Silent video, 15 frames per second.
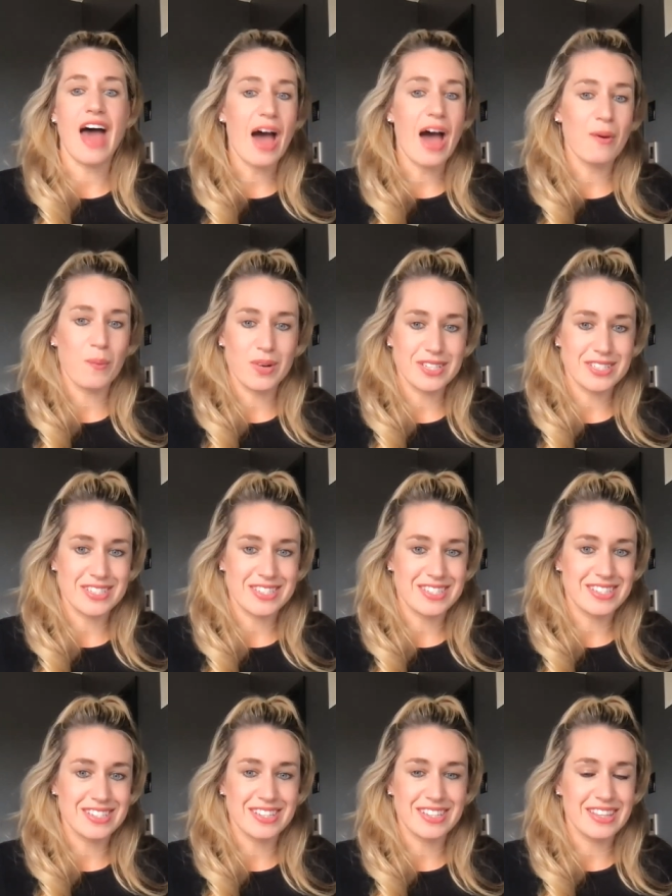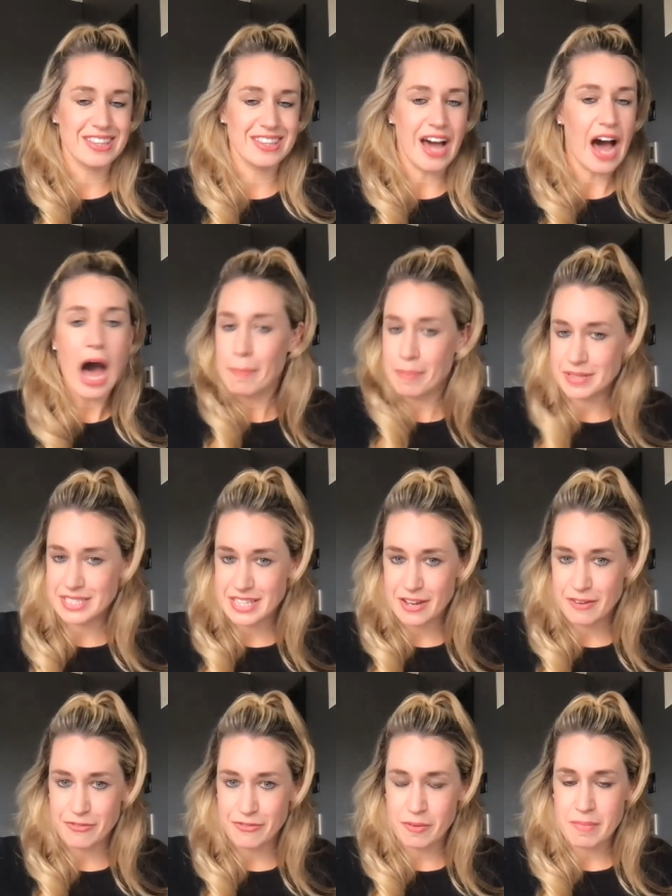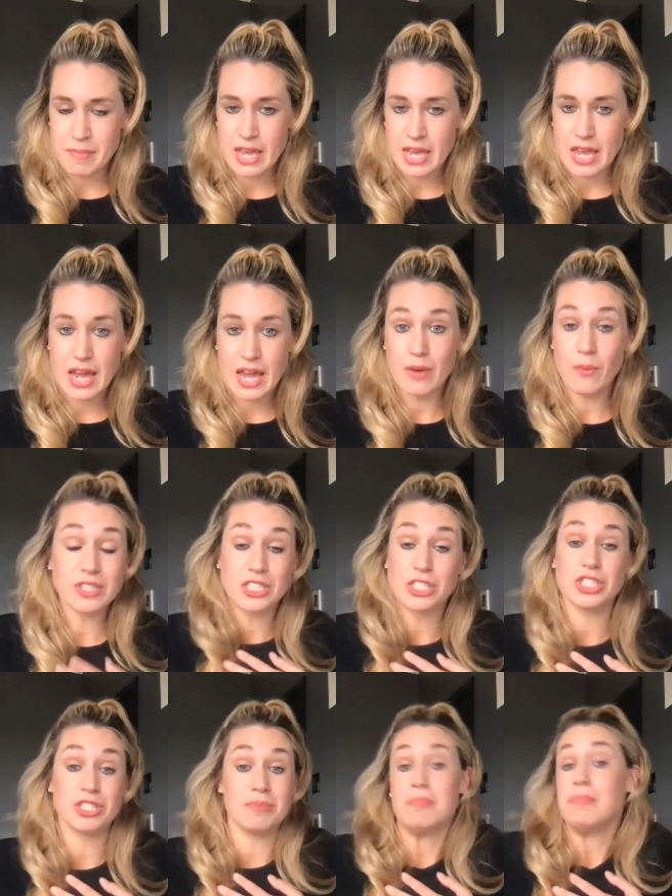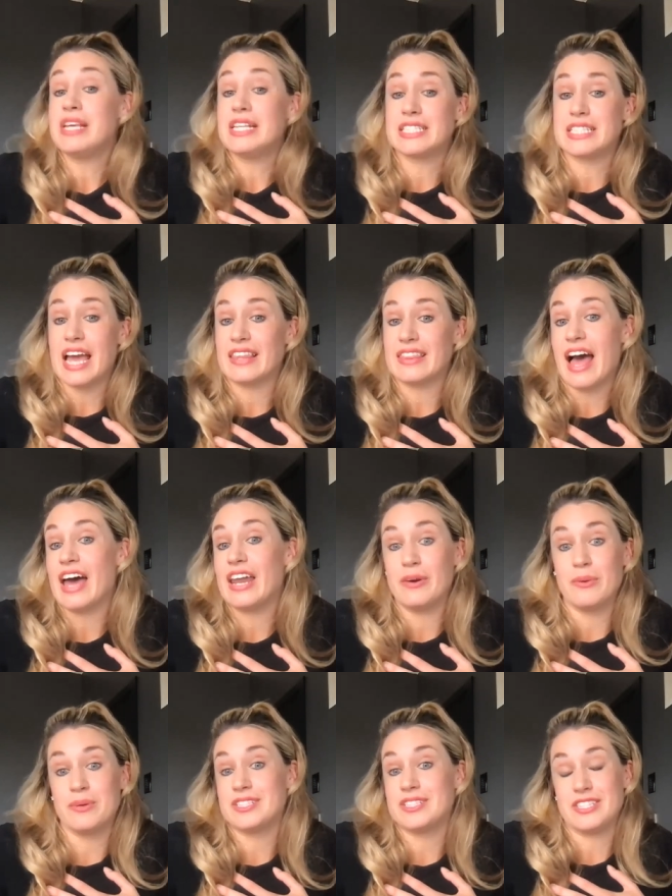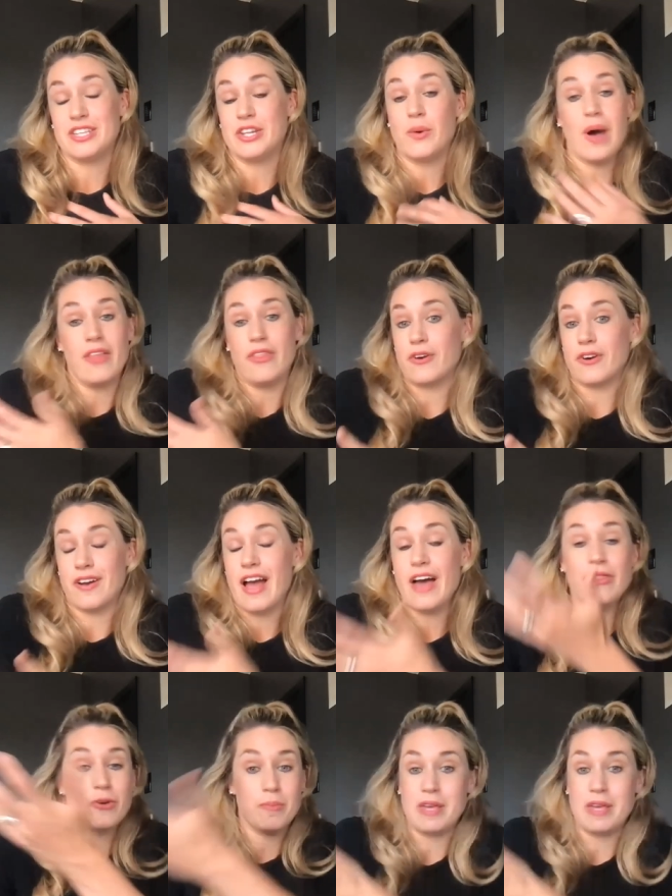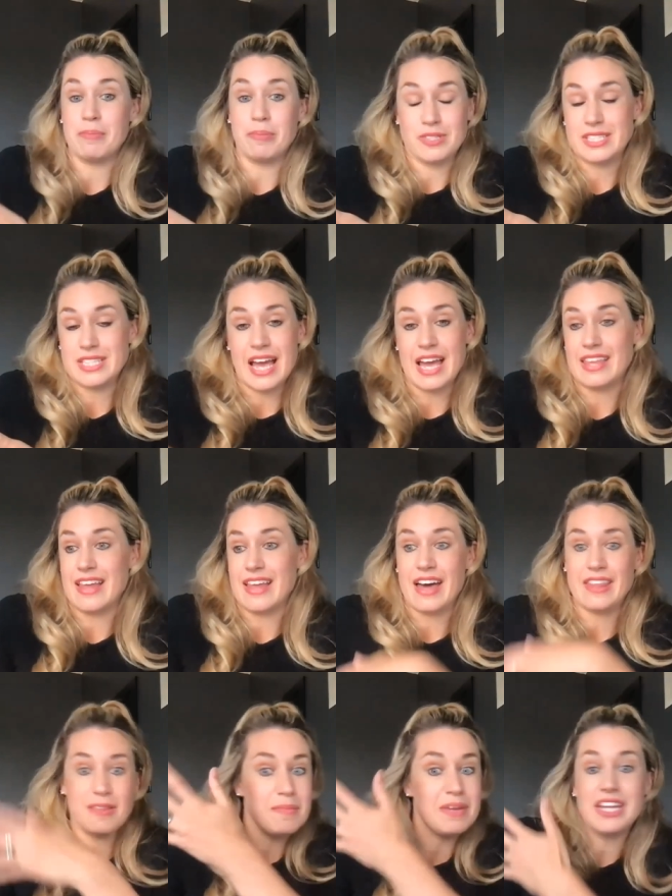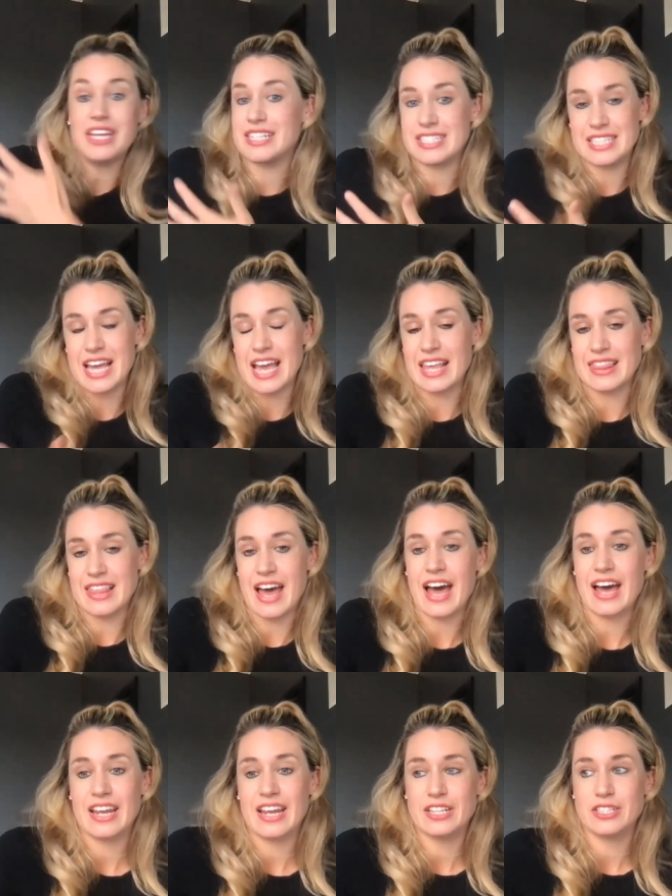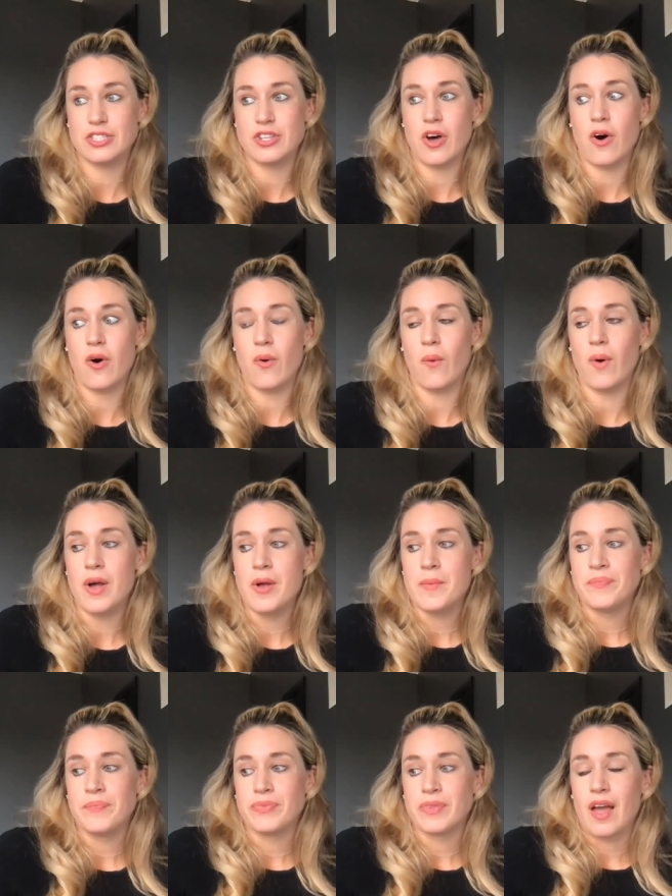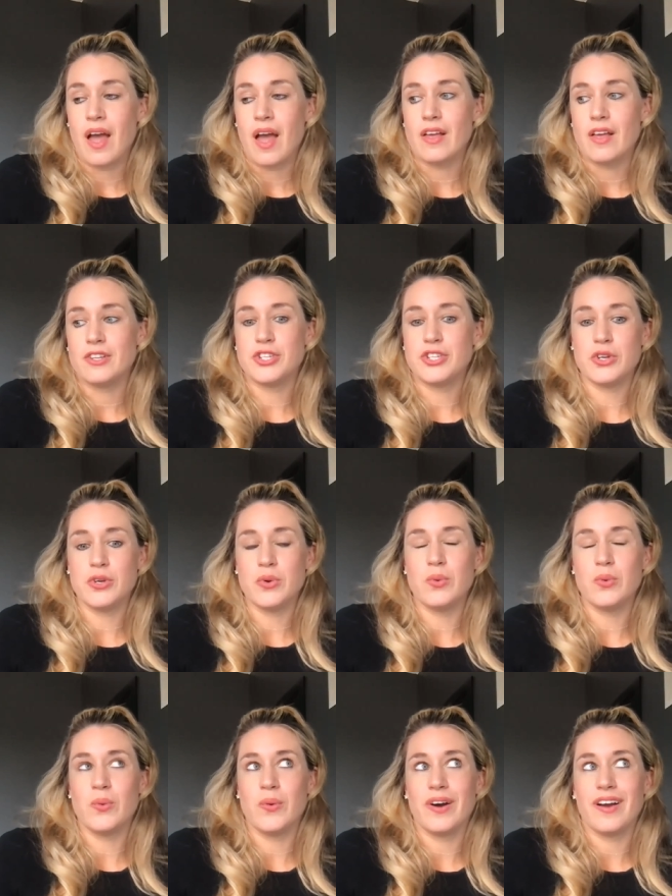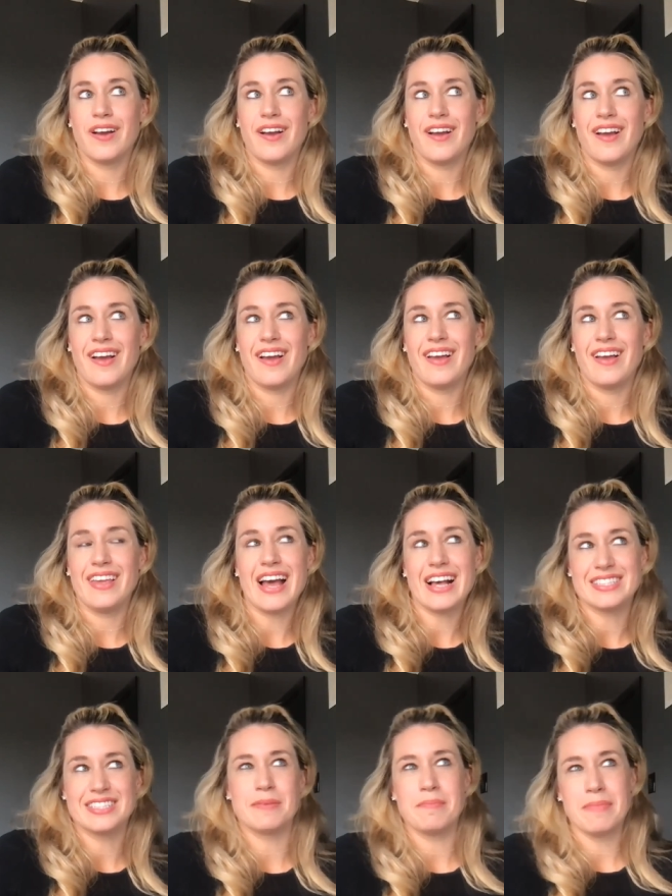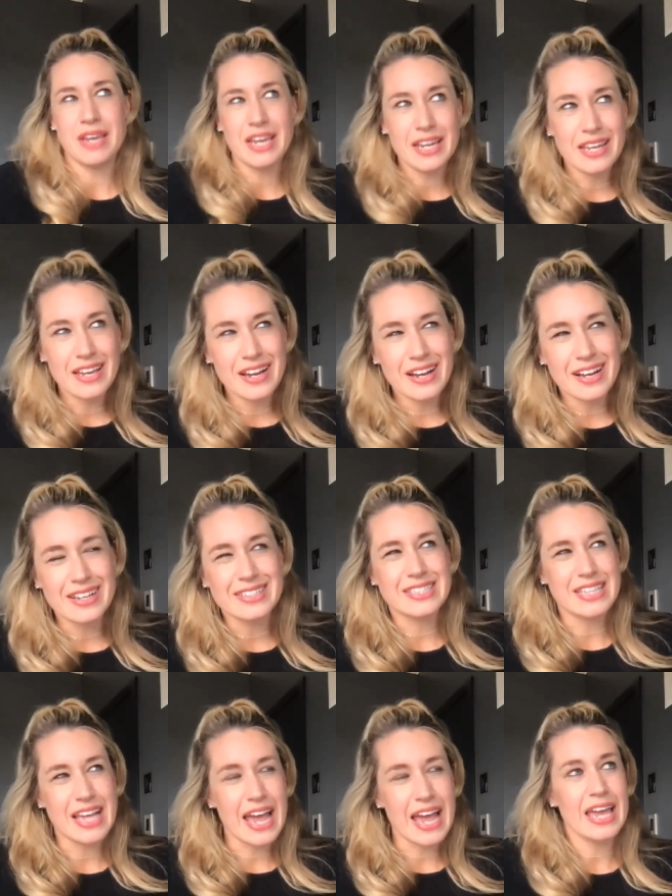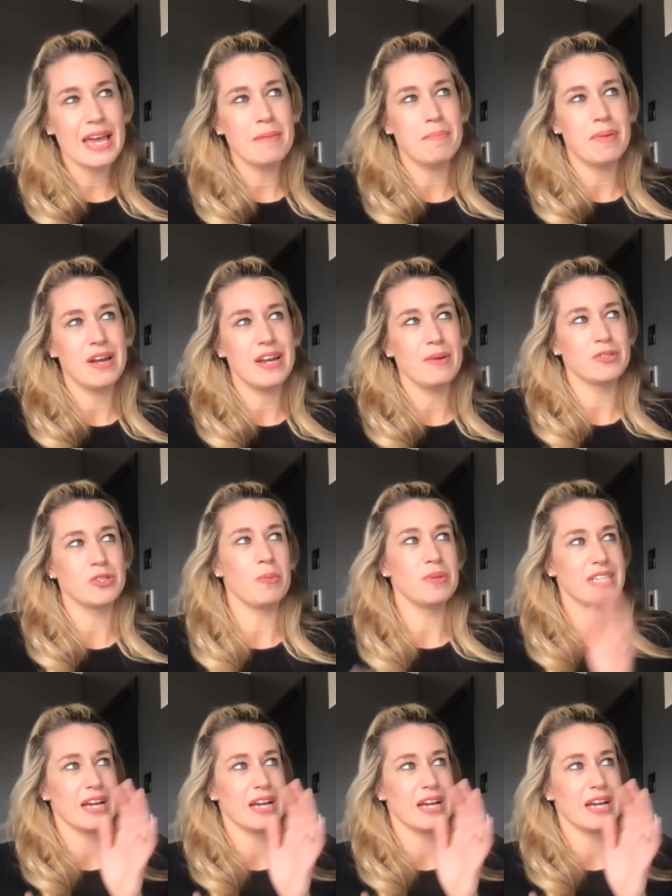that was the opposite for me and it wasn't just me saying that it was you know other other people saying that the media saying that and so to yes, the media saying it, but it was